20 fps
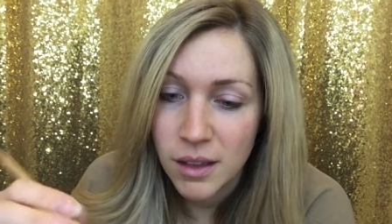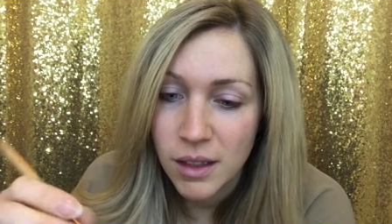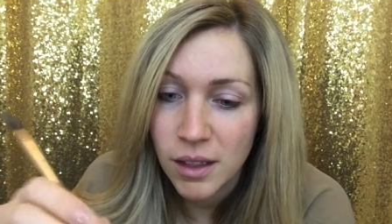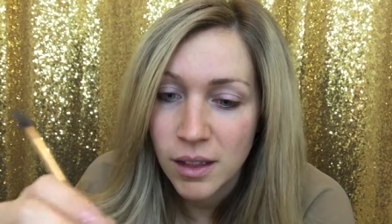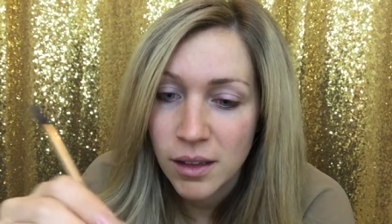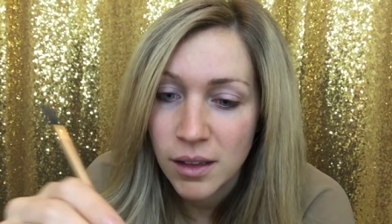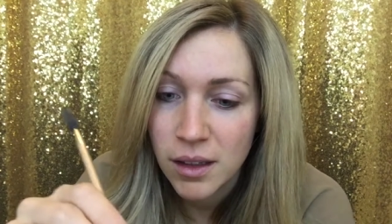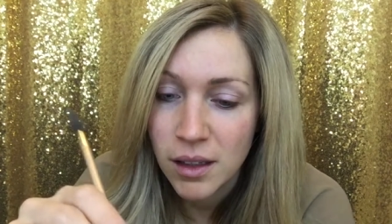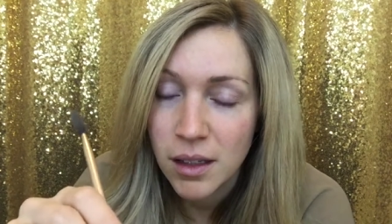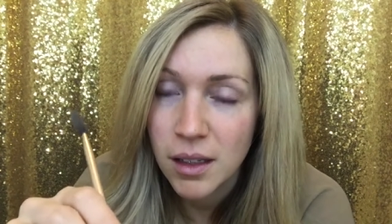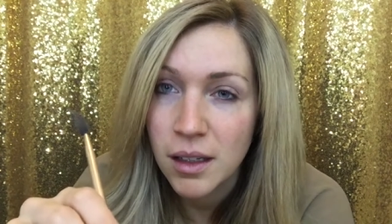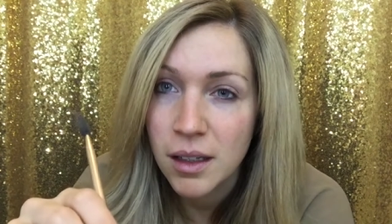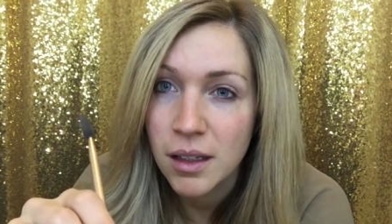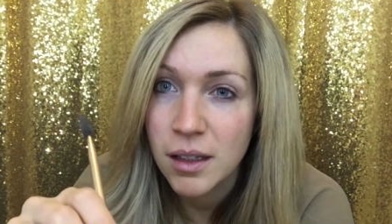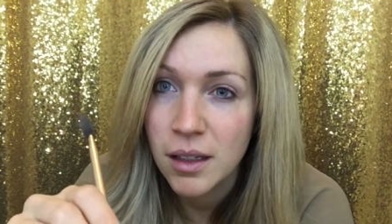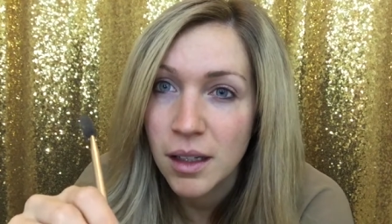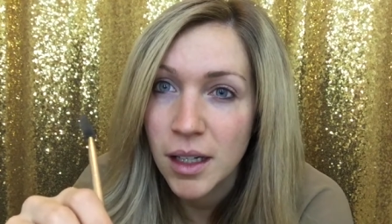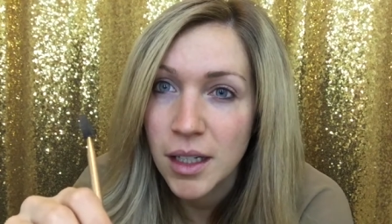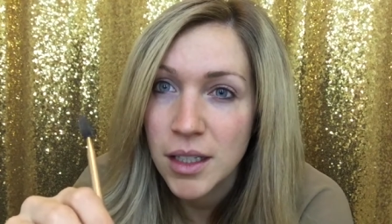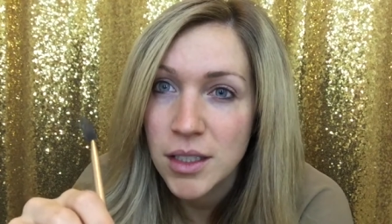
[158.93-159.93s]
And
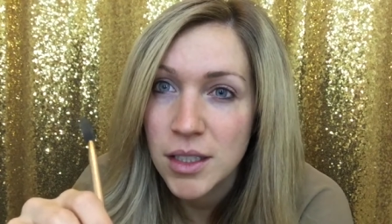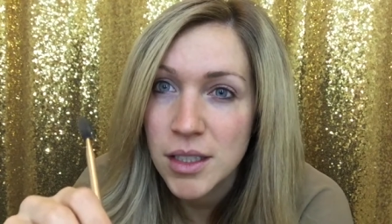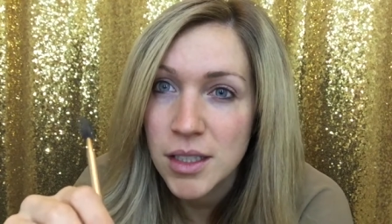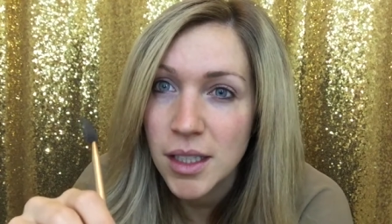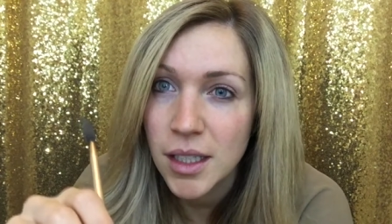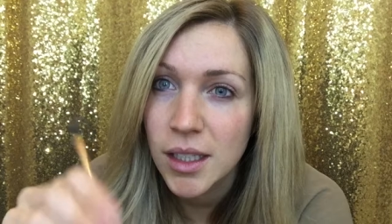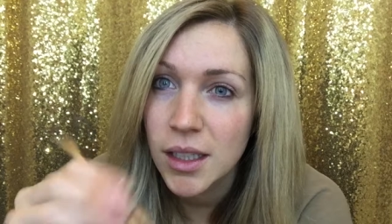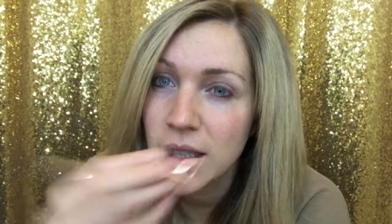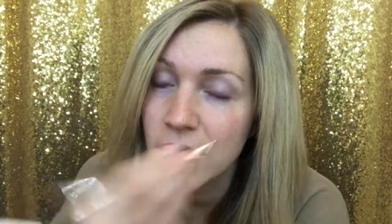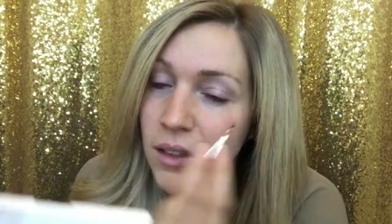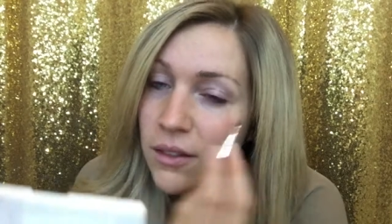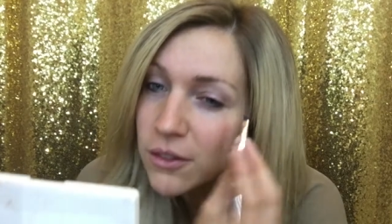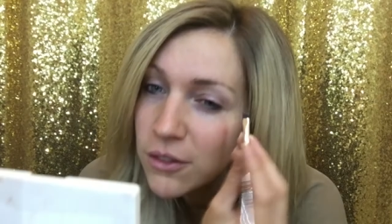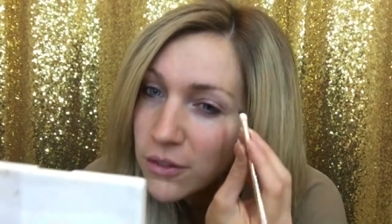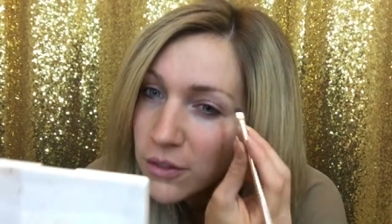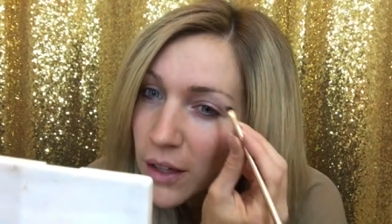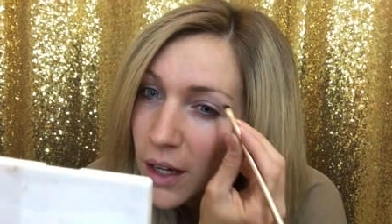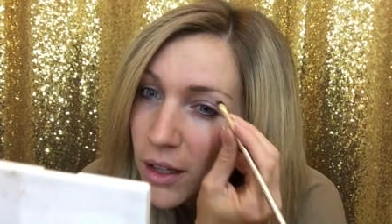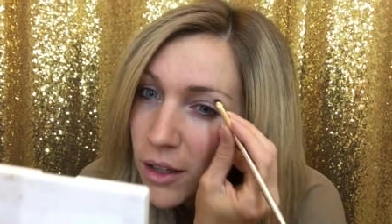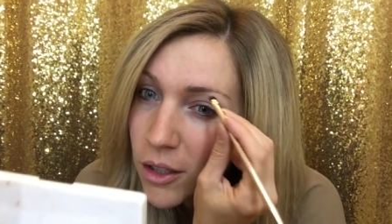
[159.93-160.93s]
then I just kind of
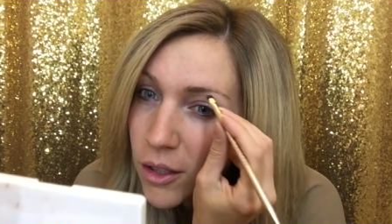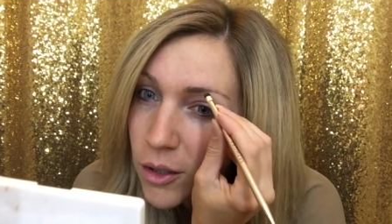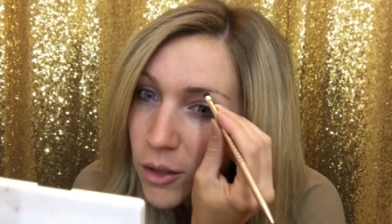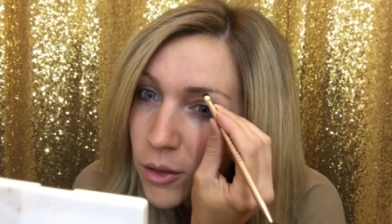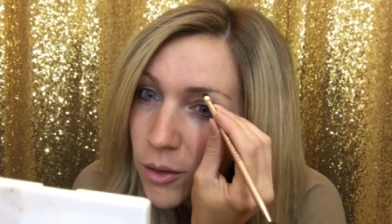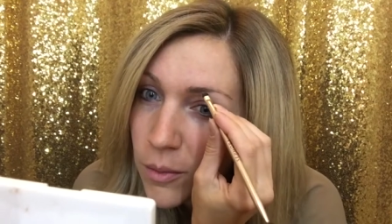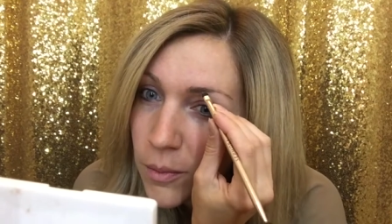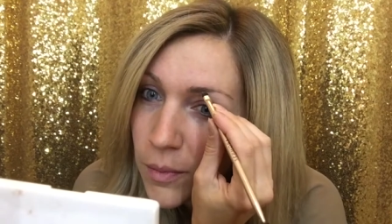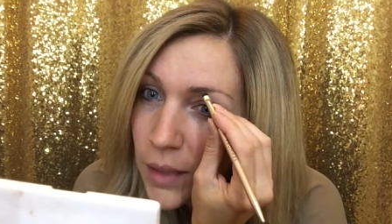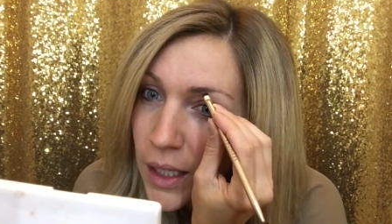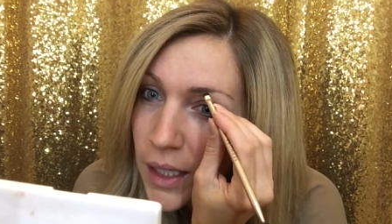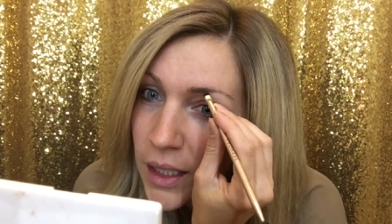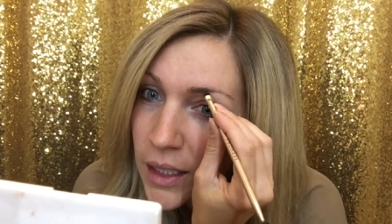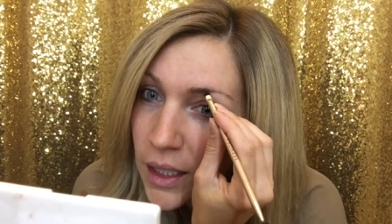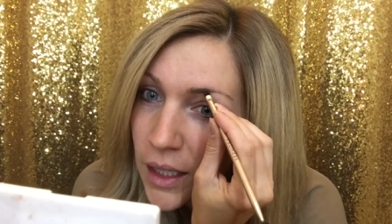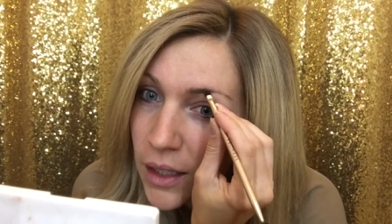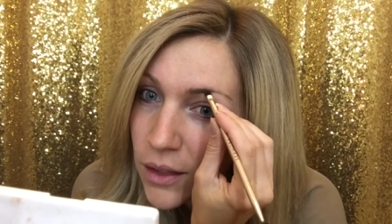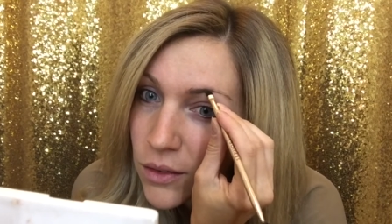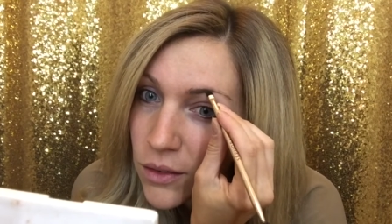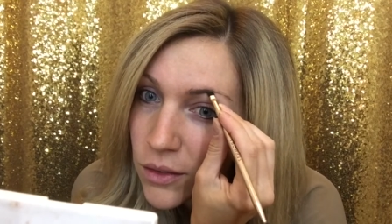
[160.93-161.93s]
follow my
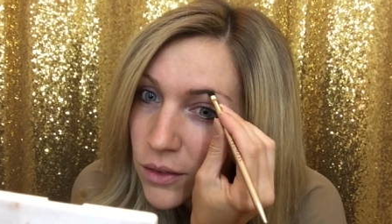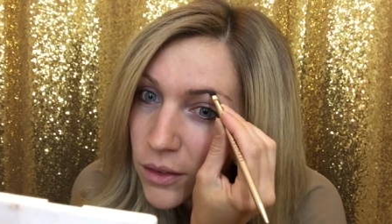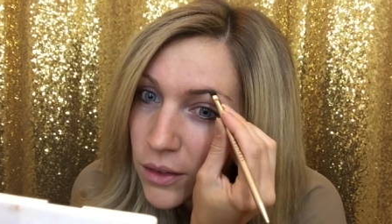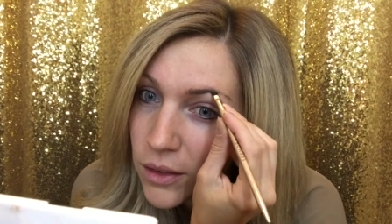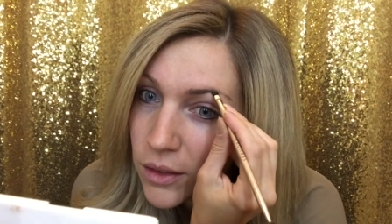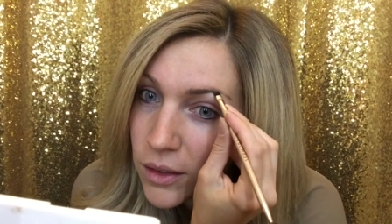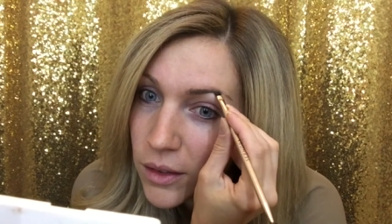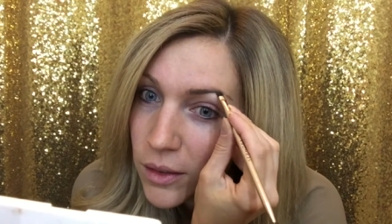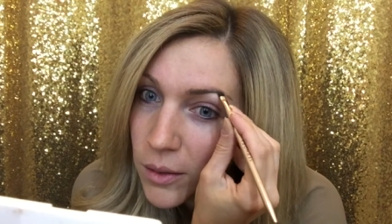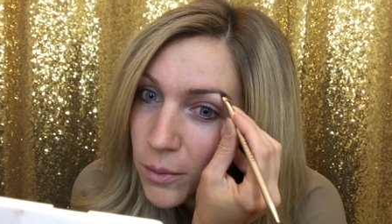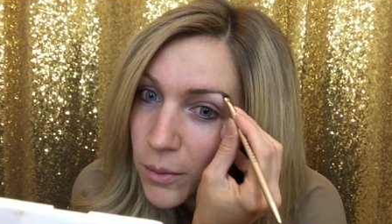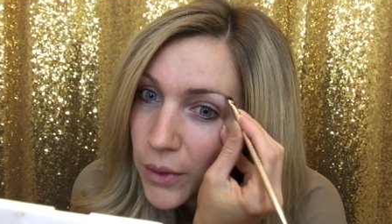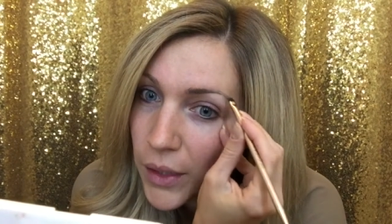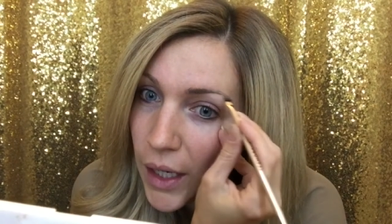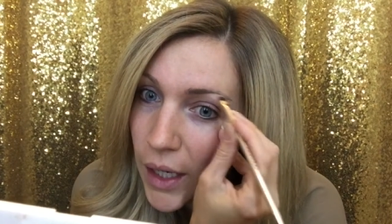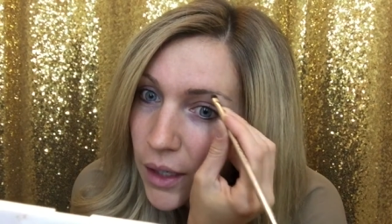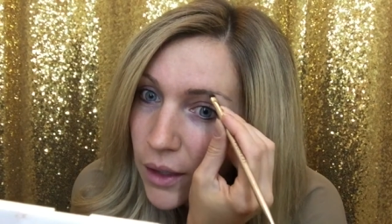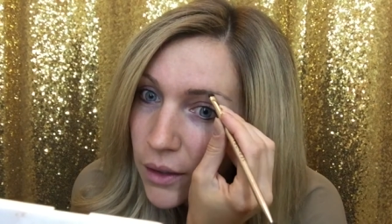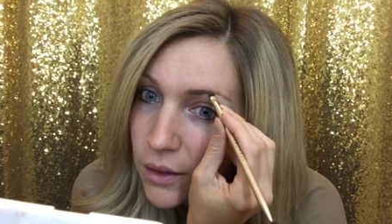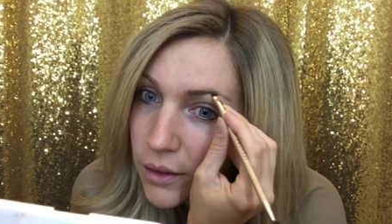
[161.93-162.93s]
natural
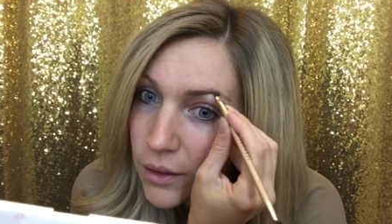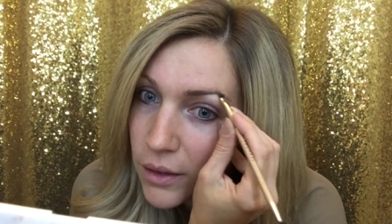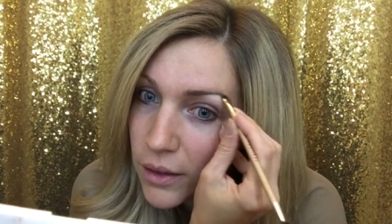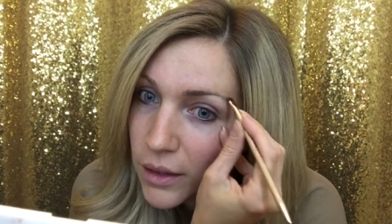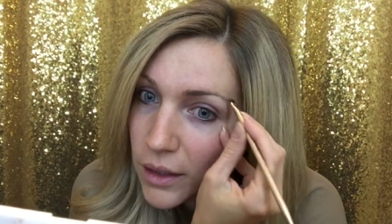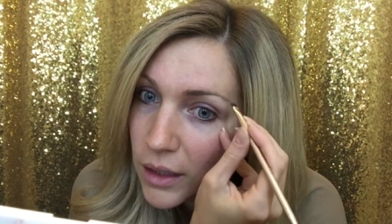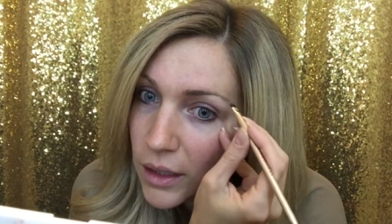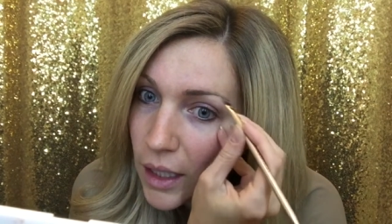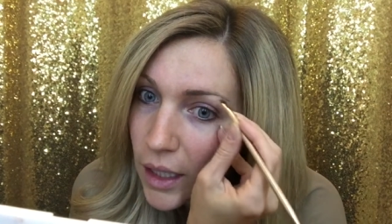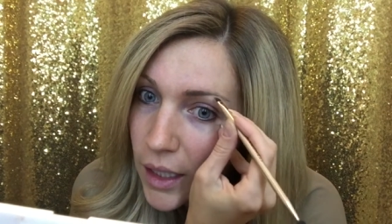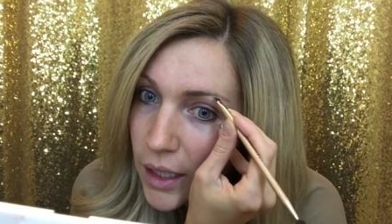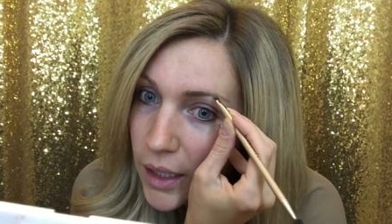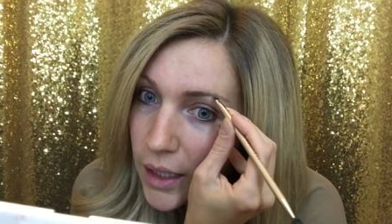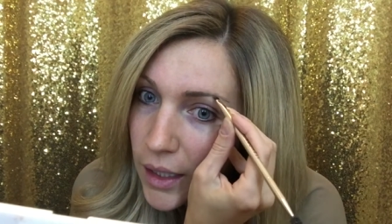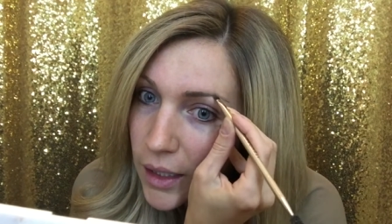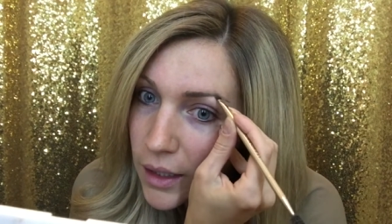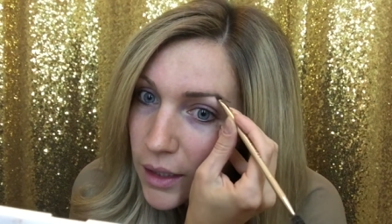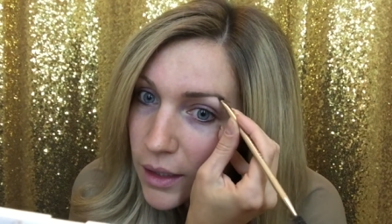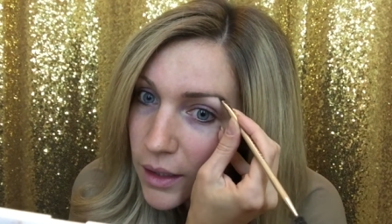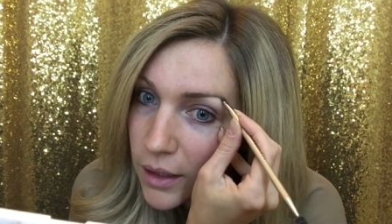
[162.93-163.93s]
brow
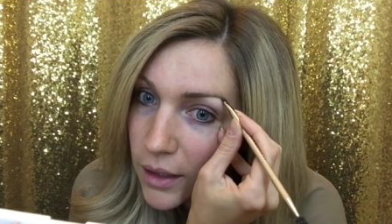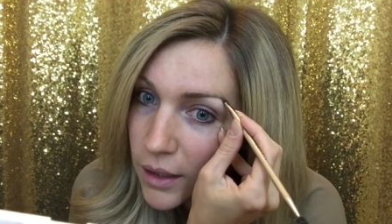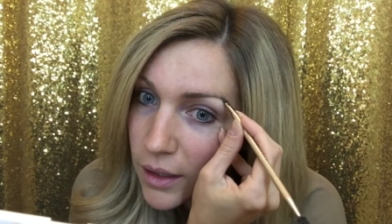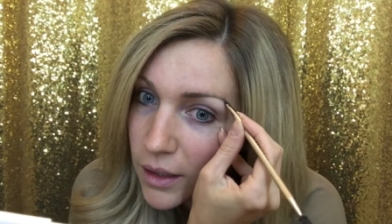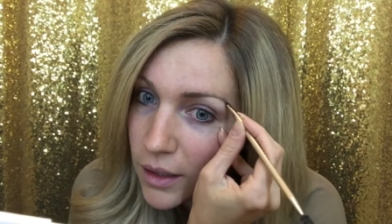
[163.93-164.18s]
line.